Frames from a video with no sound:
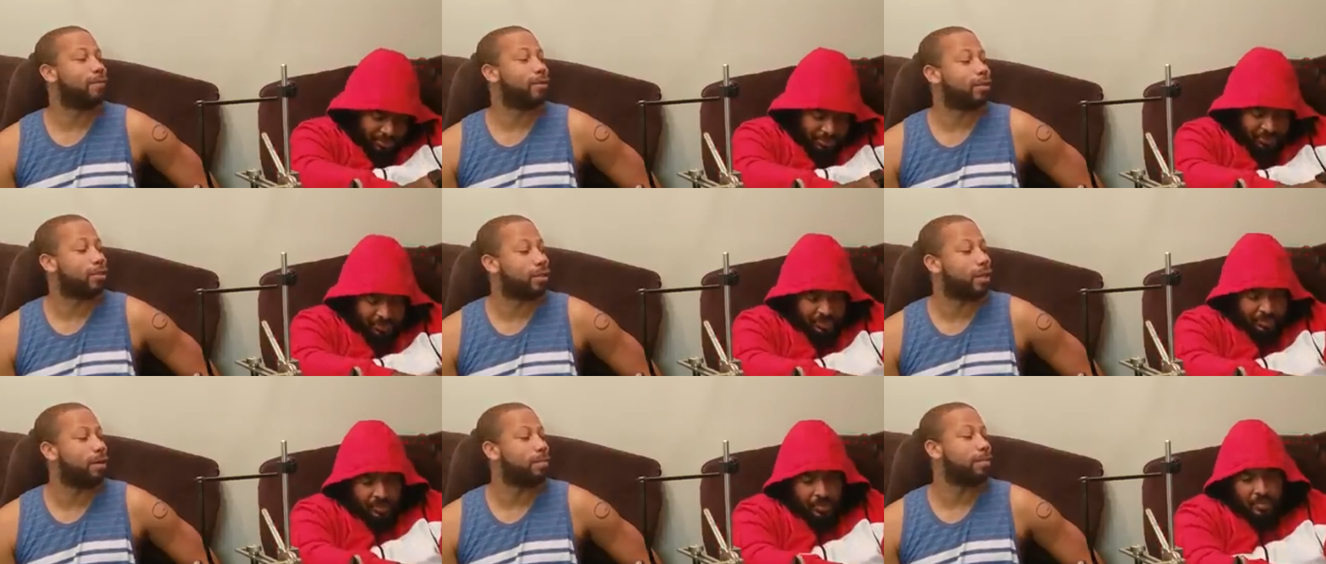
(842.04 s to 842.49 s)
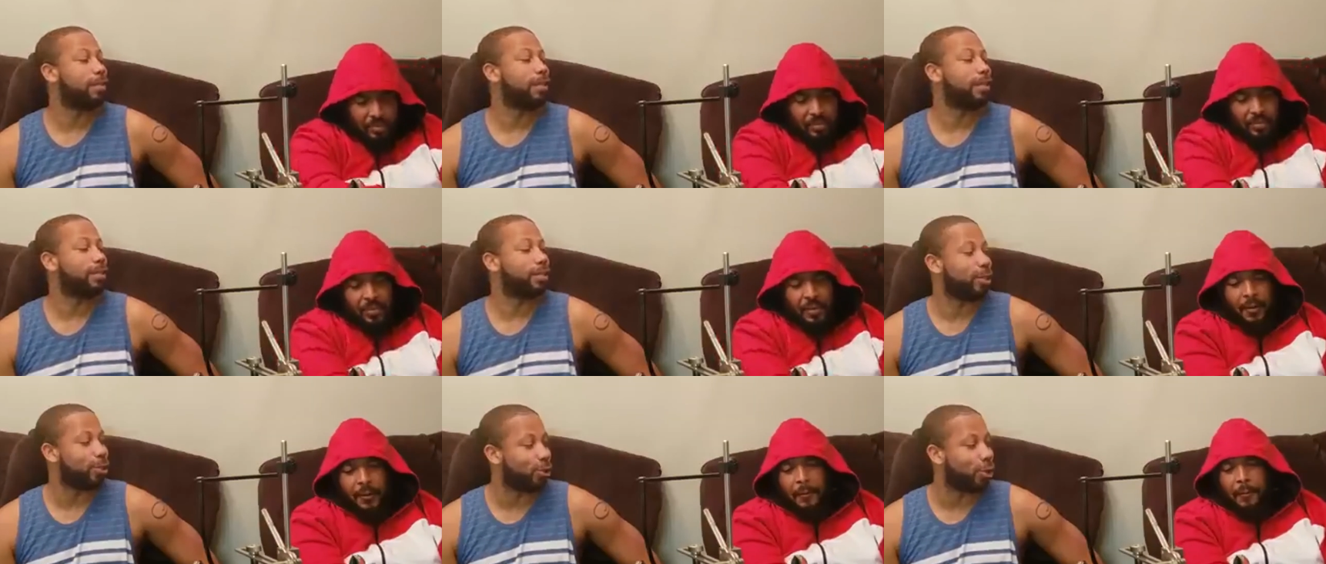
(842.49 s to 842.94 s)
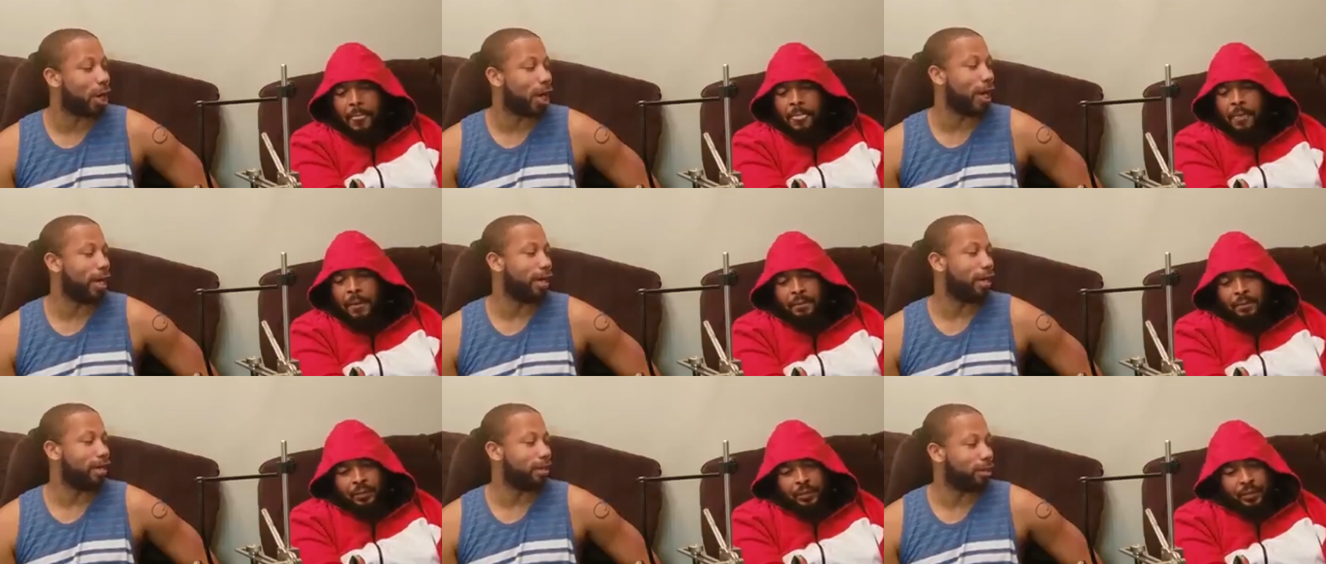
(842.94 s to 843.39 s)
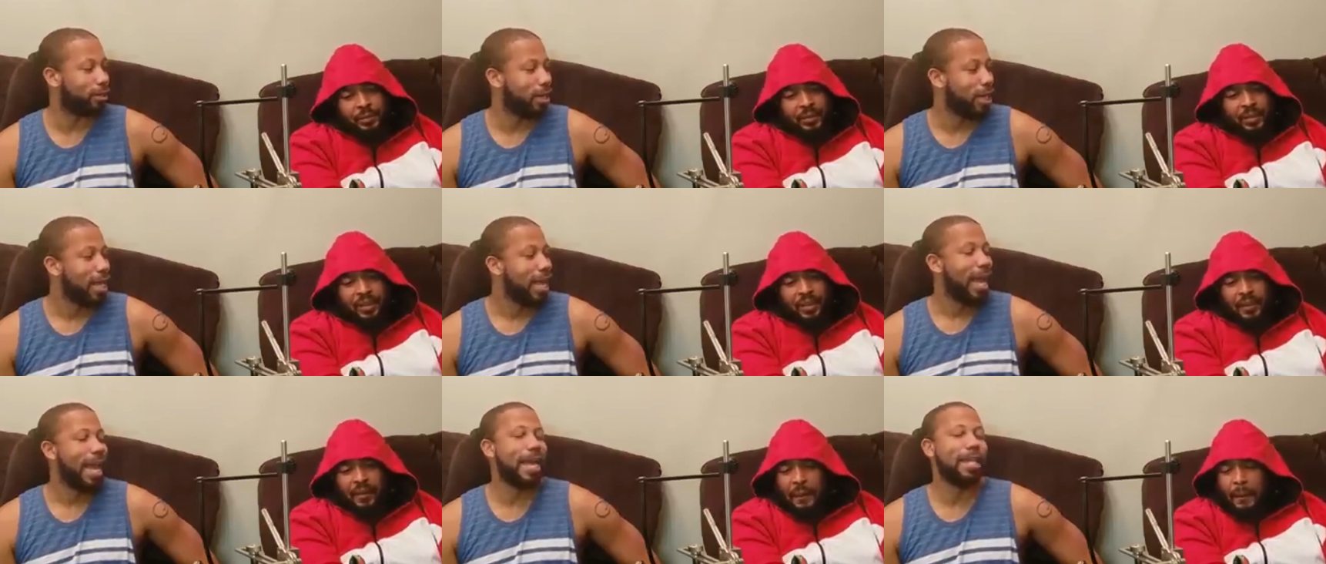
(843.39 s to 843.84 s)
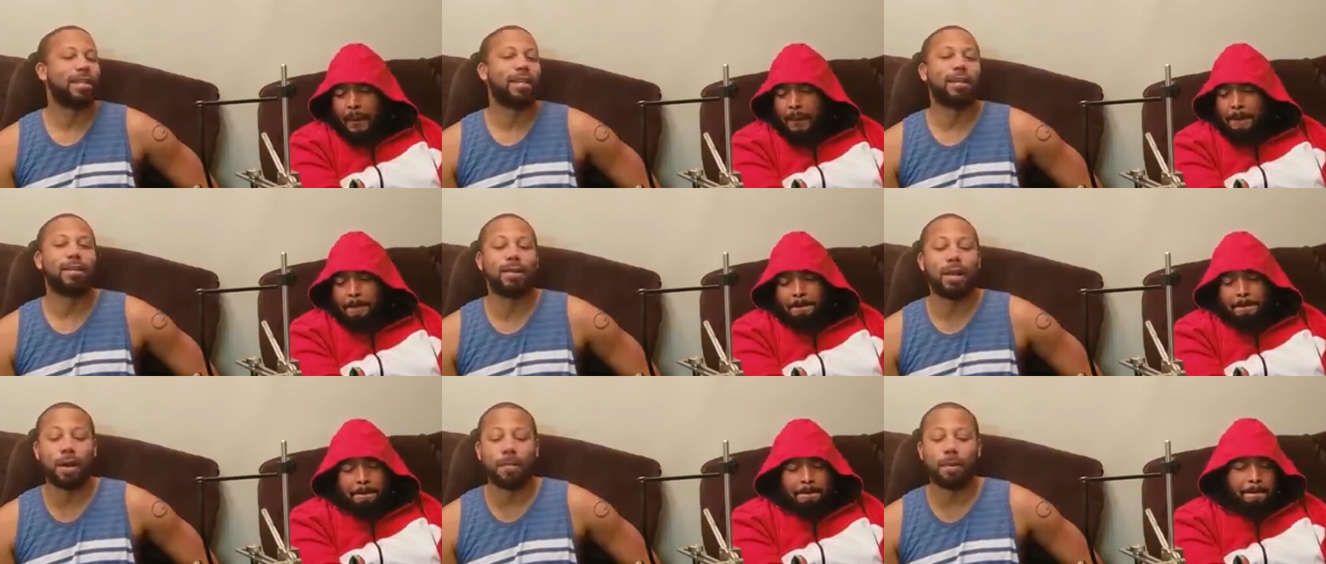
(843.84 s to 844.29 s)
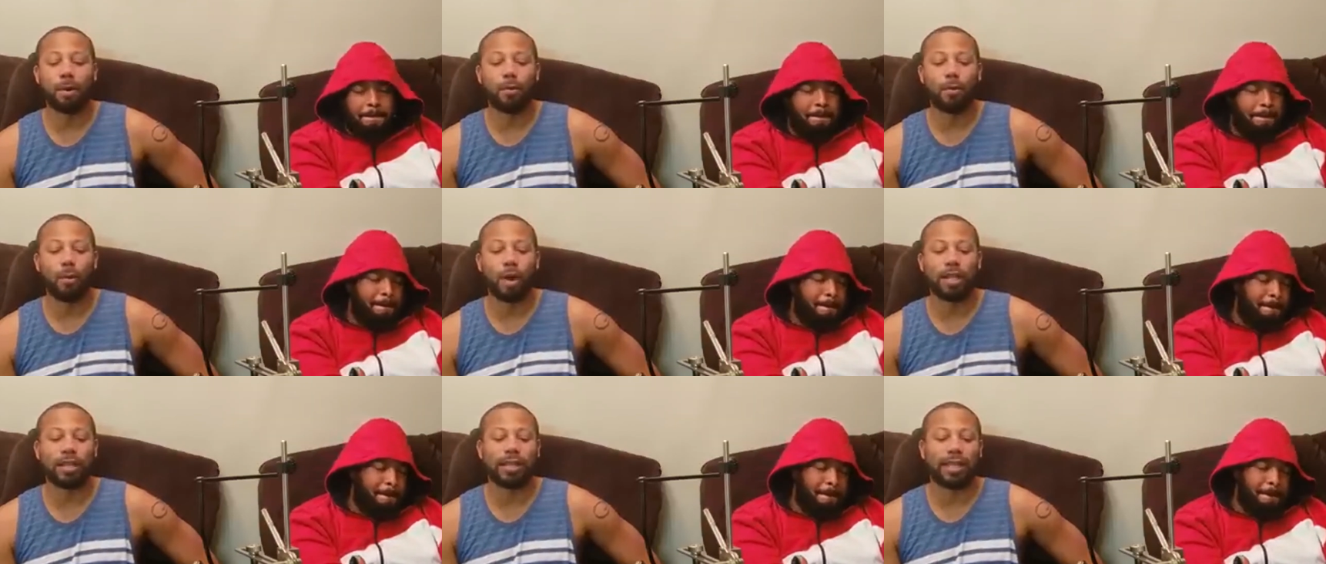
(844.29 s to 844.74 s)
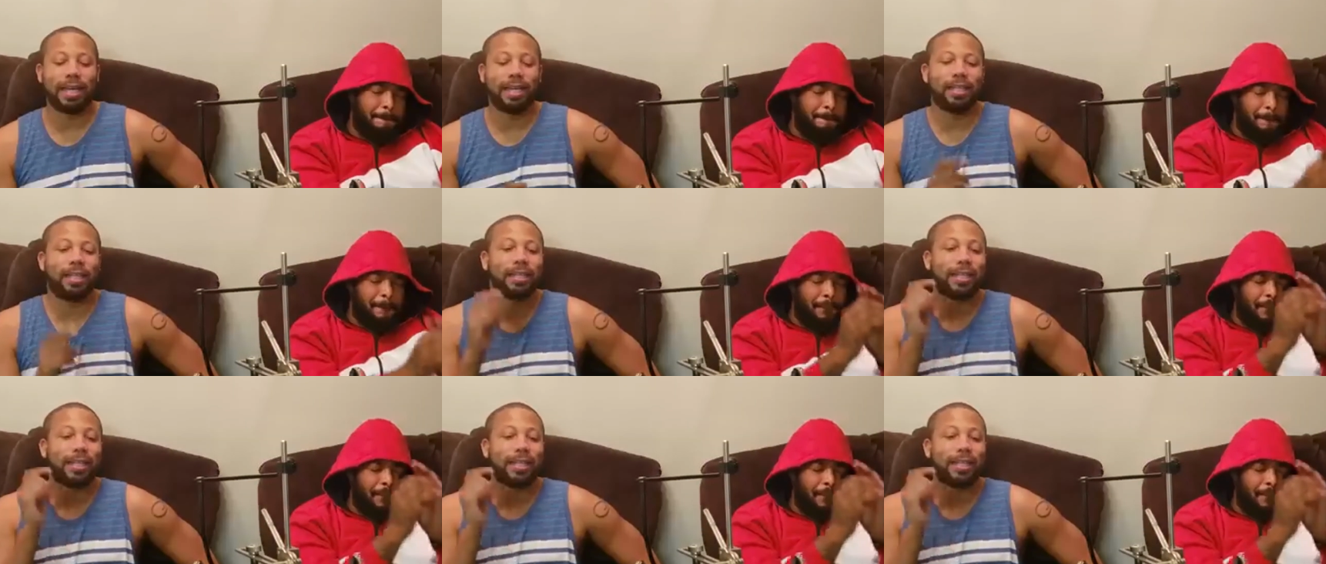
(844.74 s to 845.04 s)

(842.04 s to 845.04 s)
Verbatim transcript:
Speaker 1: for something to change. And the number one thing